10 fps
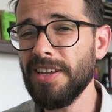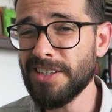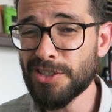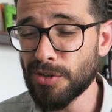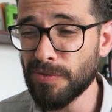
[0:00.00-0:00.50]

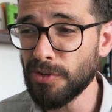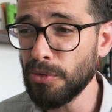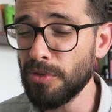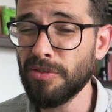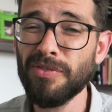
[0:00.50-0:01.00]

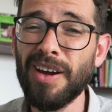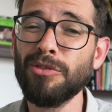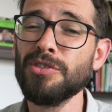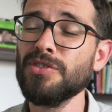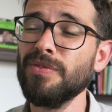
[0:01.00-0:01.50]
interview the
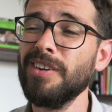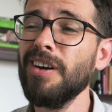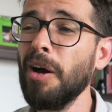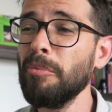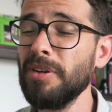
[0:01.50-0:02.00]
founders of the
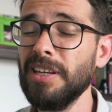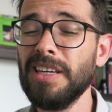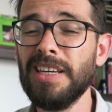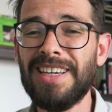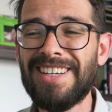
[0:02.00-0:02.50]
company.